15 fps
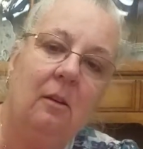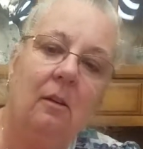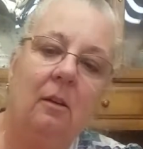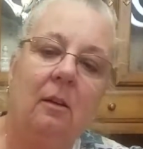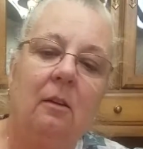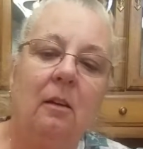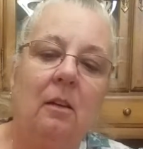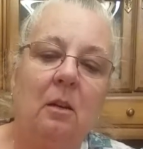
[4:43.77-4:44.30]

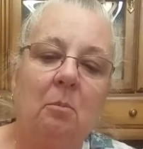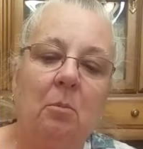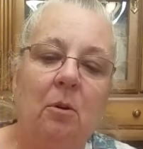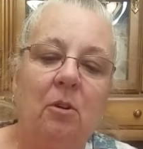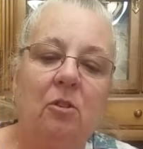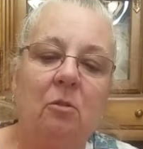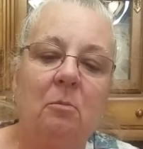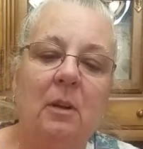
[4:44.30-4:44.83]
And then you
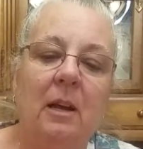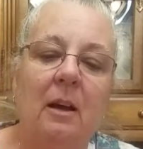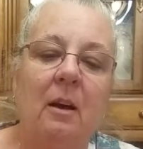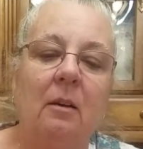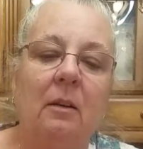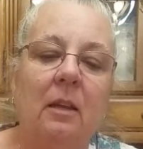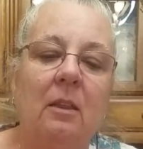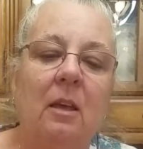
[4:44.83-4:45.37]
push them
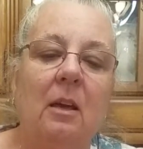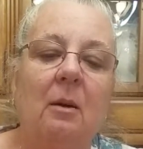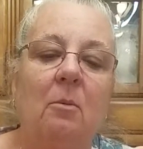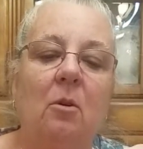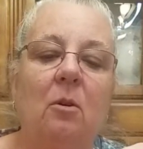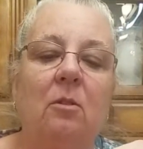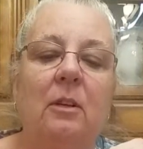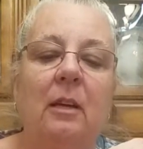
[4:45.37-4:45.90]
down. I think I'm
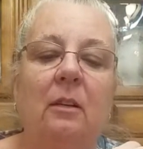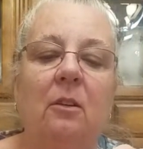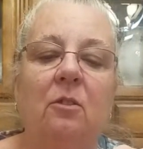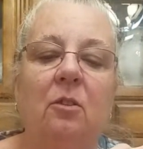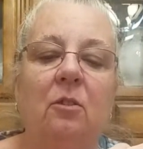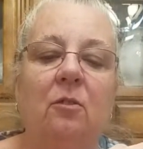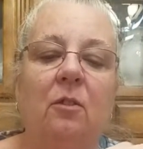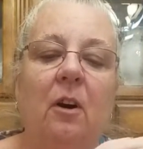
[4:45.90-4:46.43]
going down a little
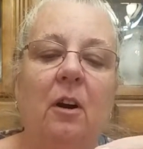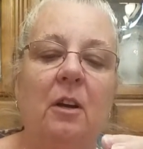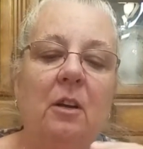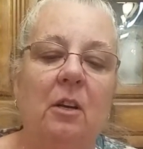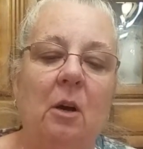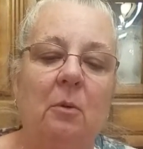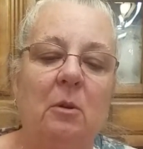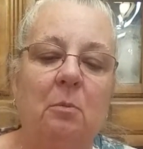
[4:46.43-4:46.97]
too far. You can
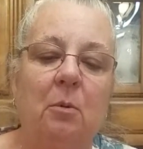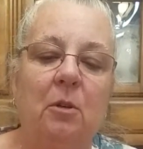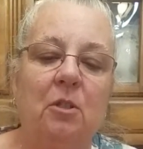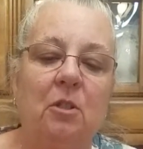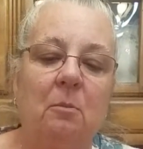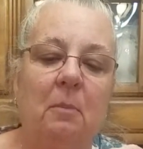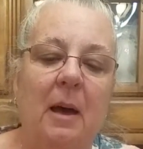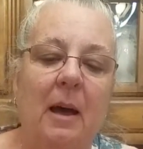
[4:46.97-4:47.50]
always push
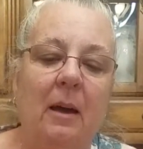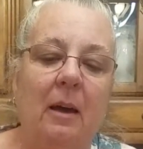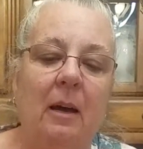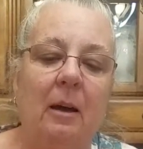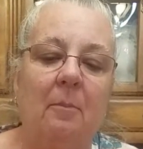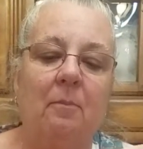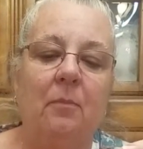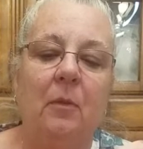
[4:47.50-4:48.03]
them back
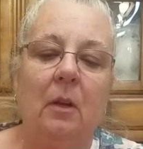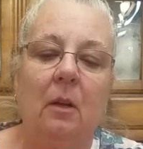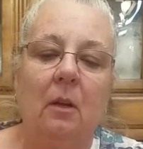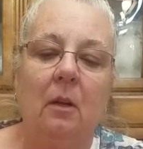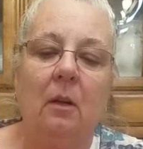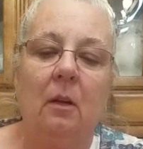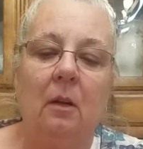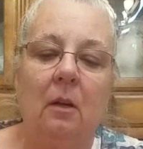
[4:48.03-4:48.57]
up
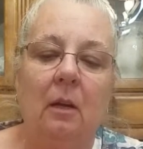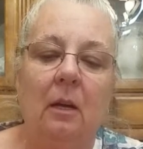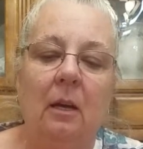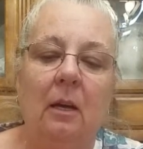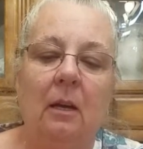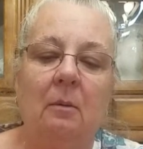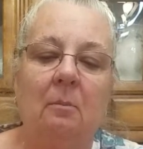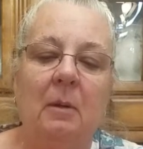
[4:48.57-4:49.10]

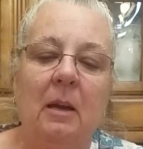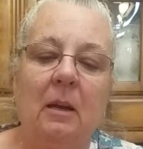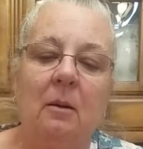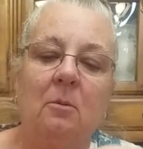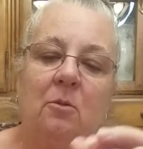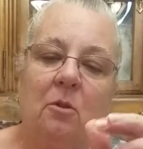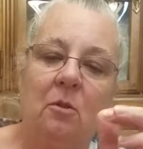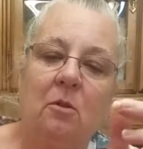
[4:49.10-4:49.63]
and make them
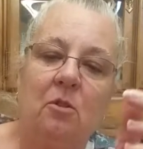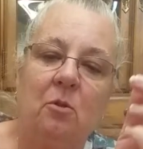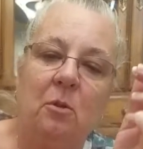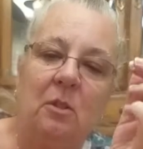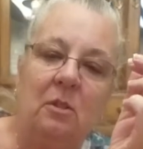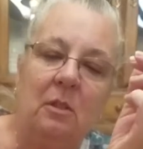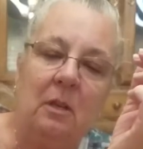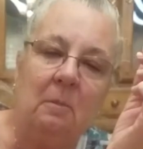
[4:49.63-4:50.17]
so they're
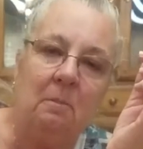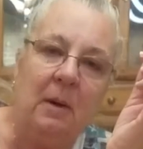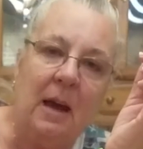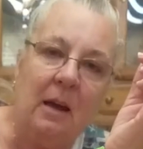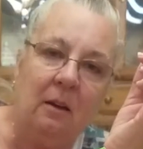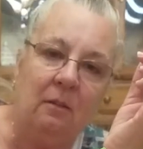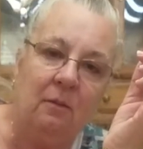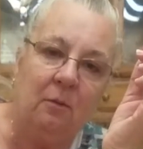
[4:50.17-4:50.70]
twisted and
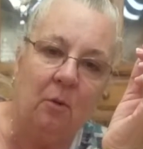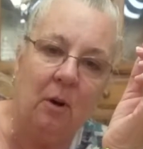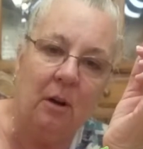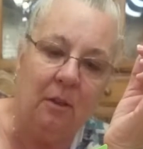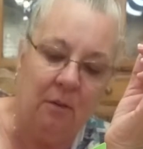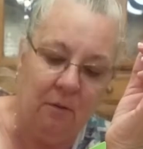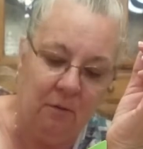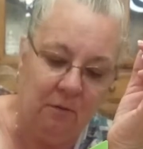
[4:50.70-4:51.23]
back and
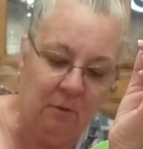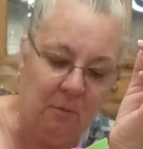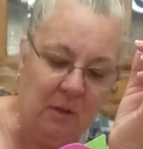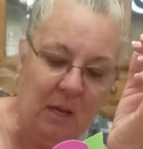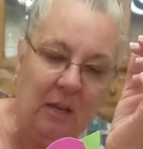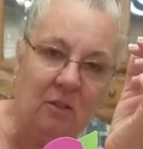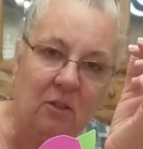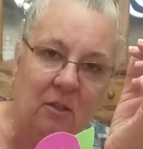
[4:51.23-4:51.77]
forth from the
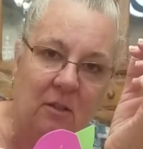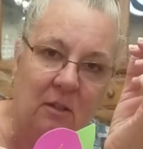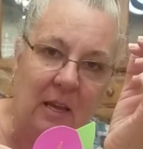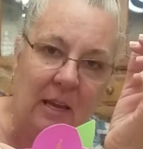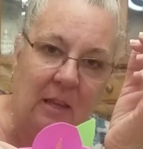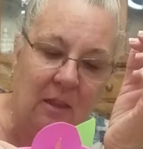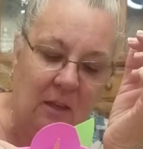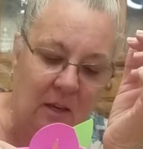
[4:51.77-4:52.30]
edges
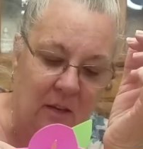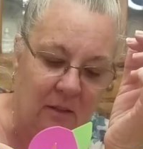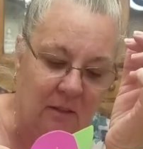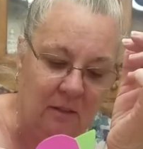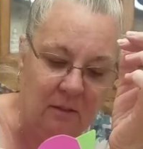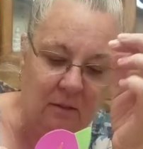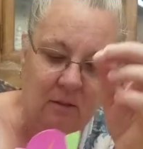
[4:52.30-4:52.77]
like this.